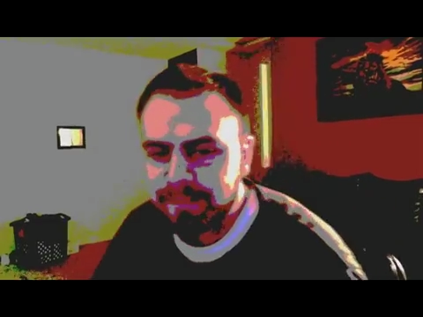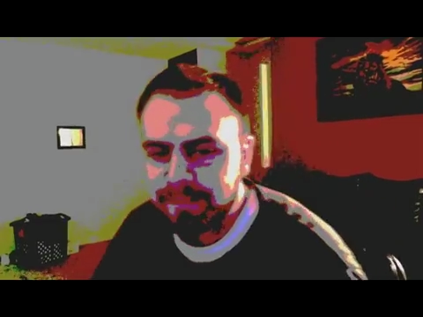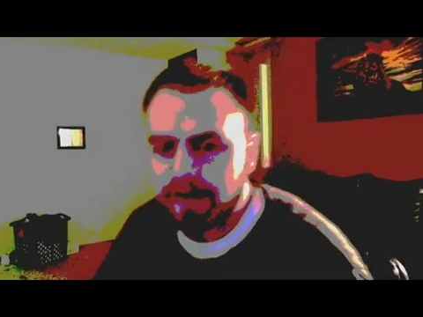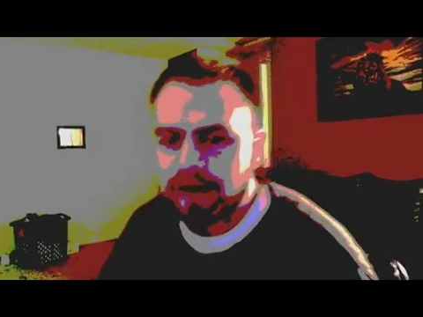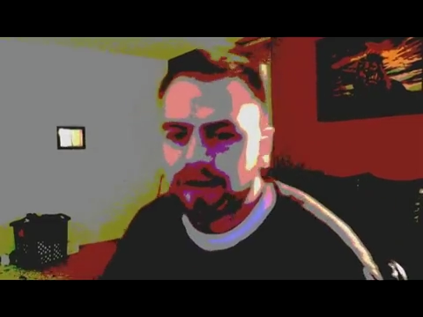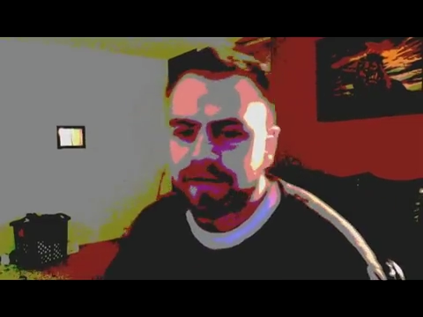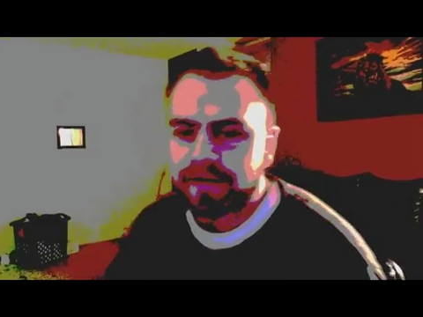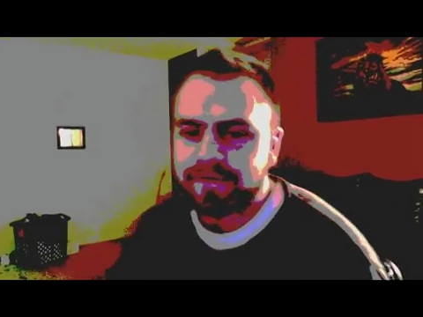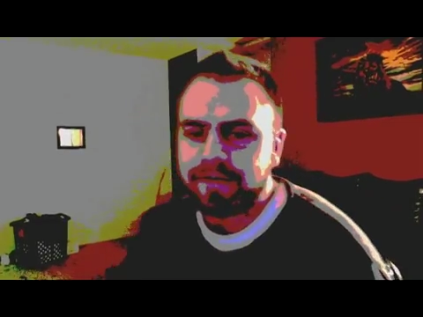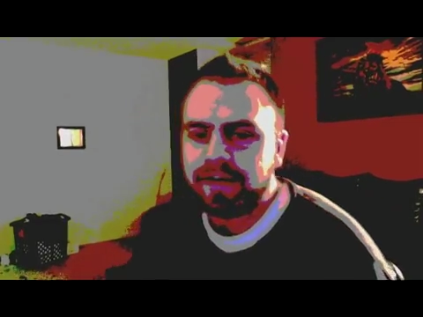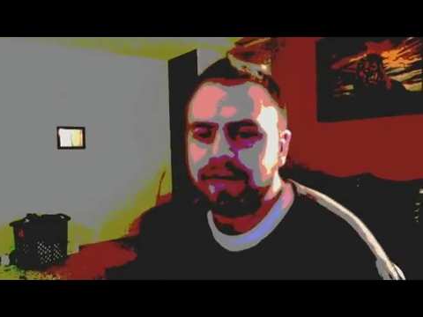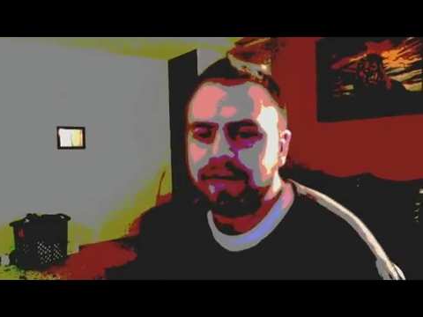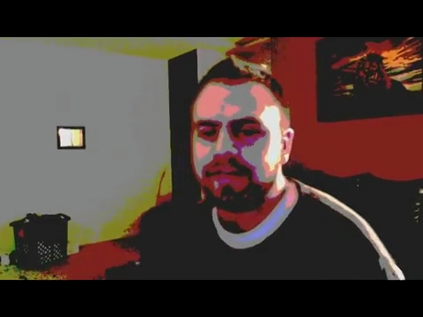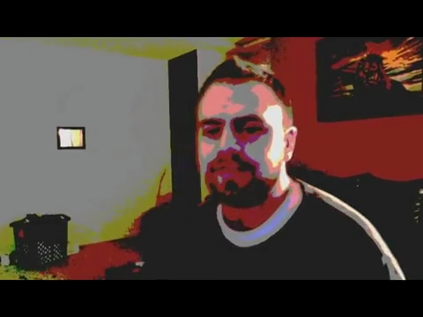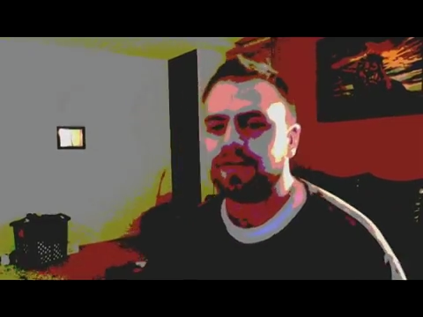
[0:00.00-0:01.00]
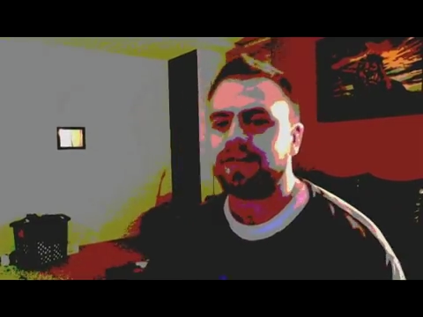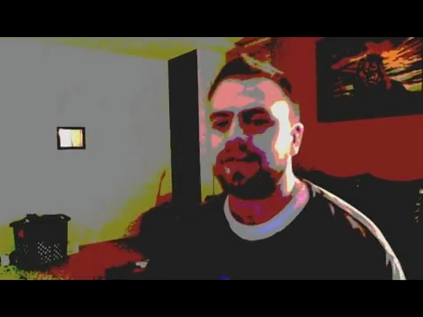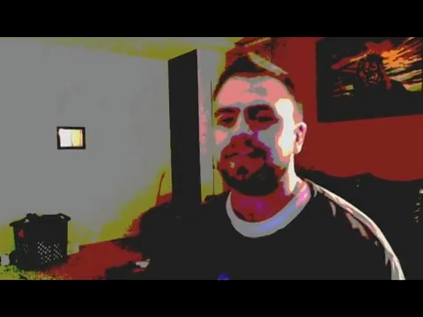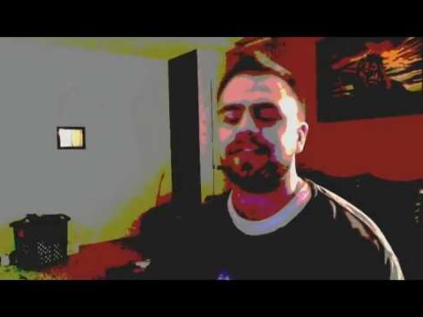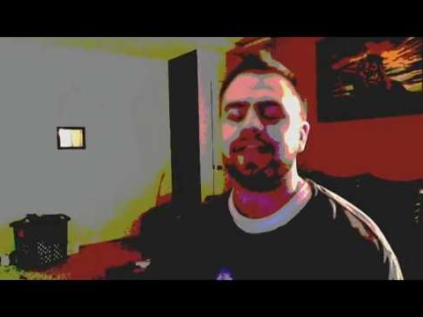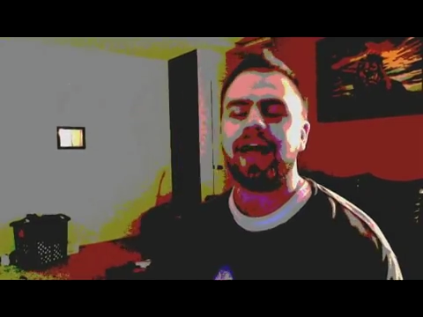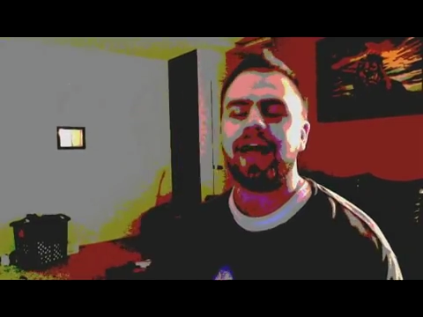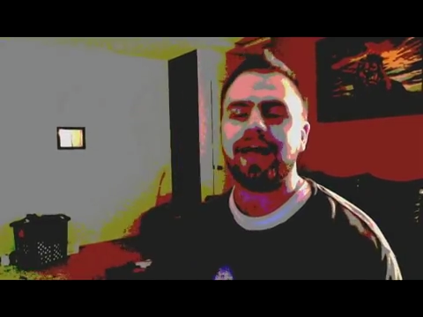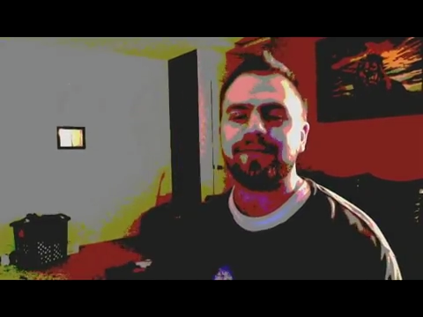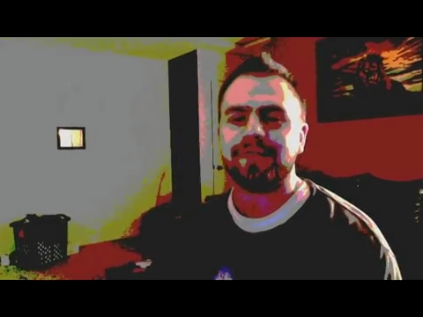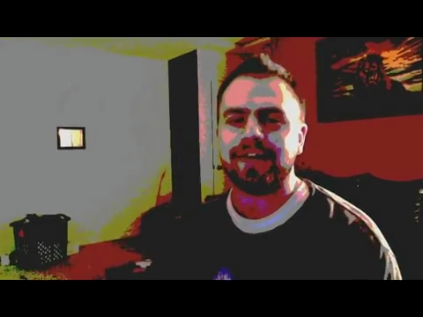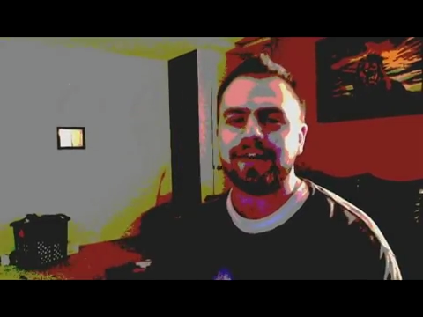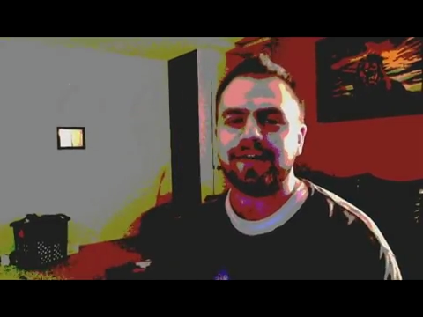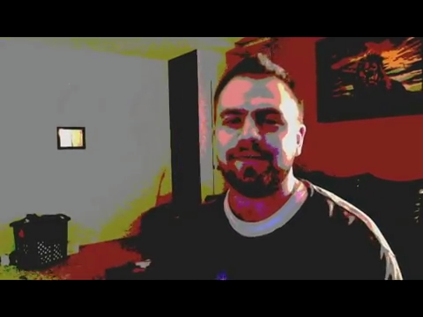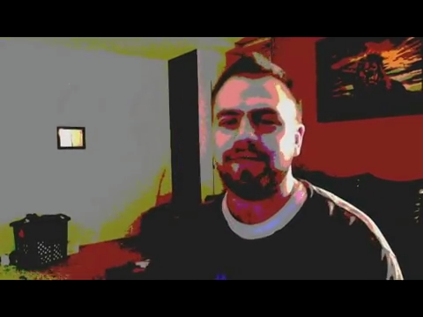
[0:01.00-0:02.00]
Marv started
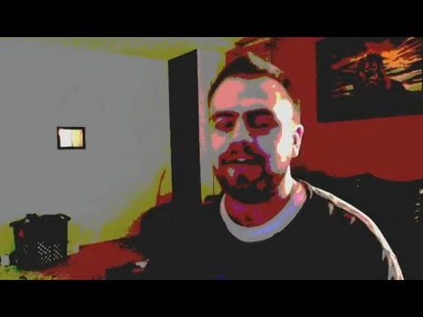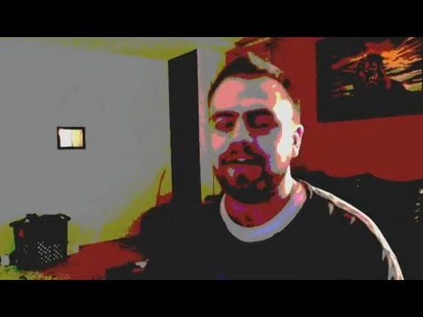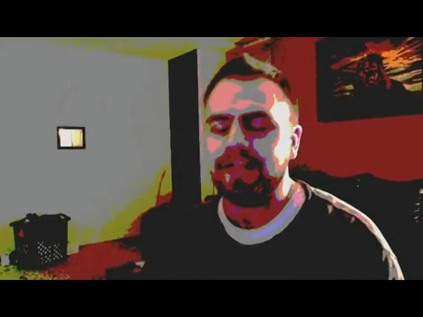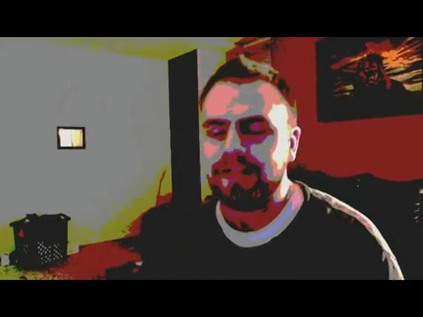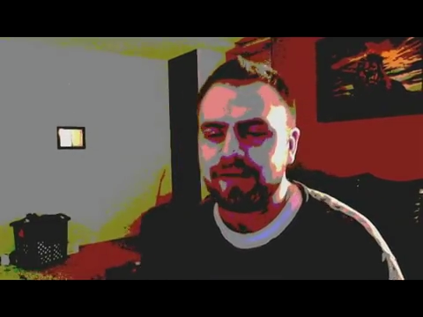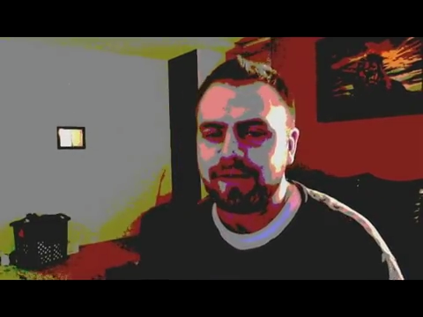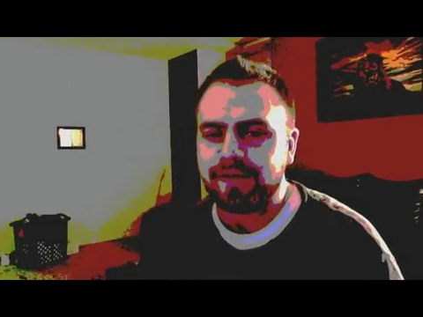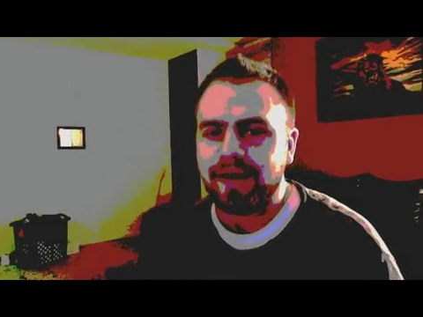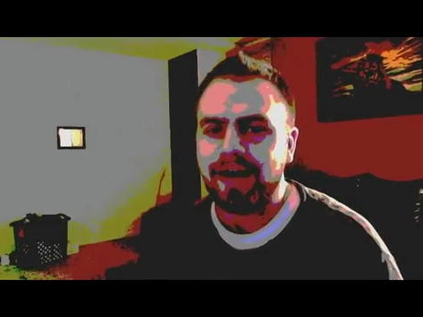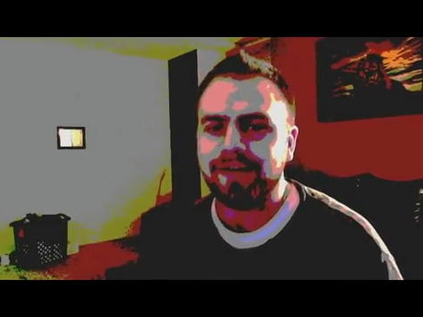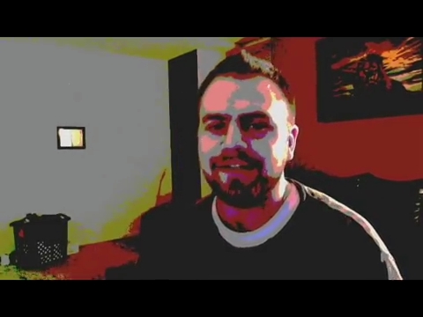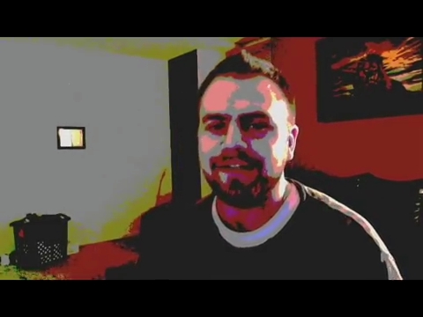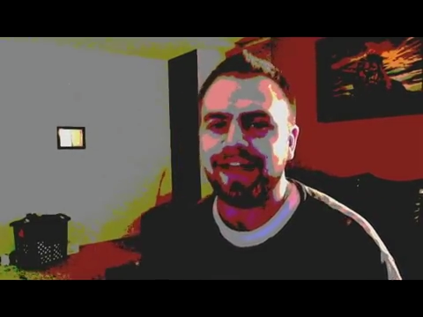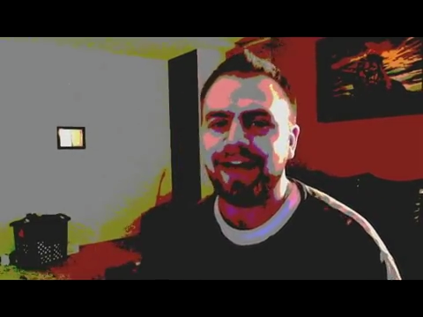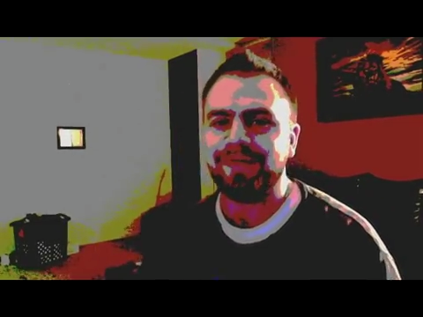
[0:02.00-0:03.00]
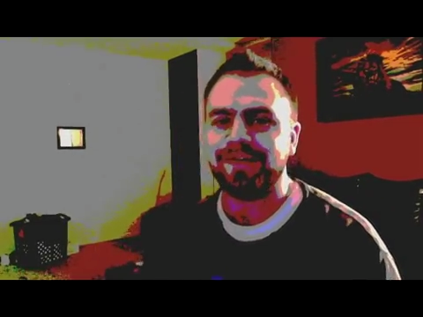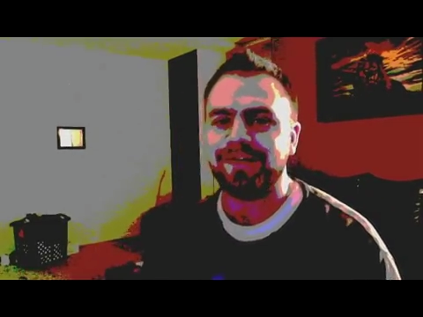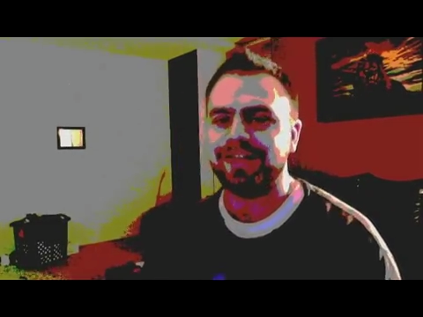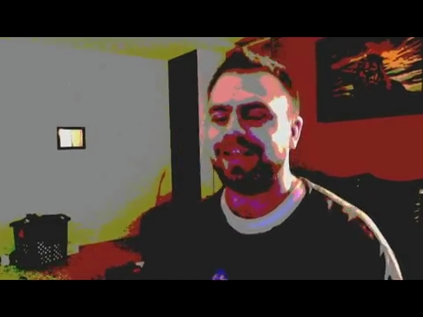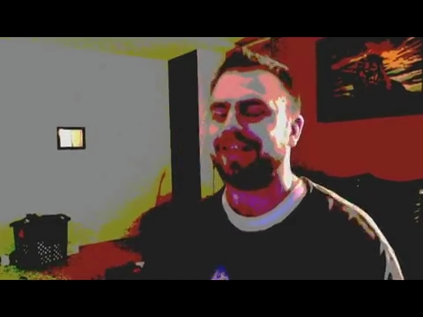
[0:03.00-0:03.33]
laughing, fell on the ground laughing,